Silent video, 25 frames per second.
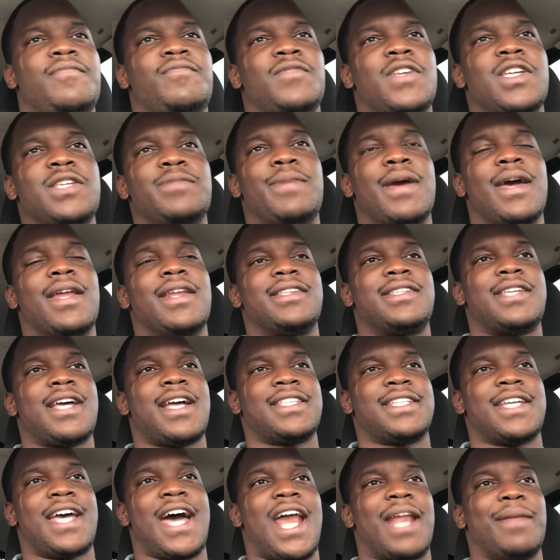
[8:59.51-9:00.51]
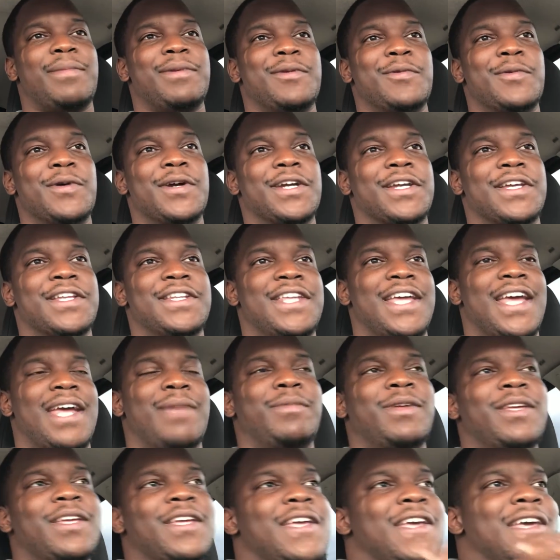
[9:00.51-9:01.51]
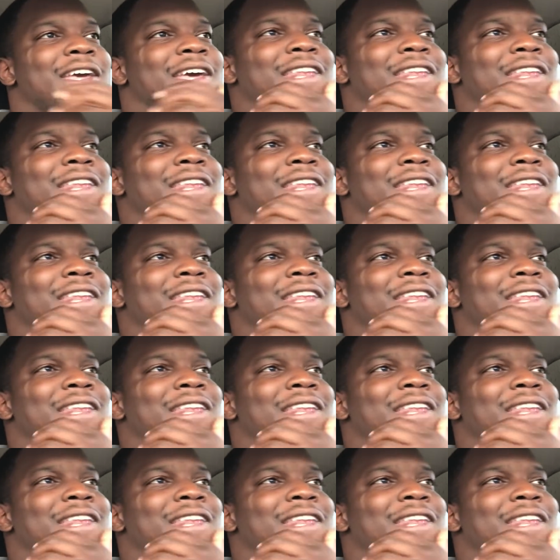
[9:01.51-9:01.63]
these Bandit Signs got to be working, damn it.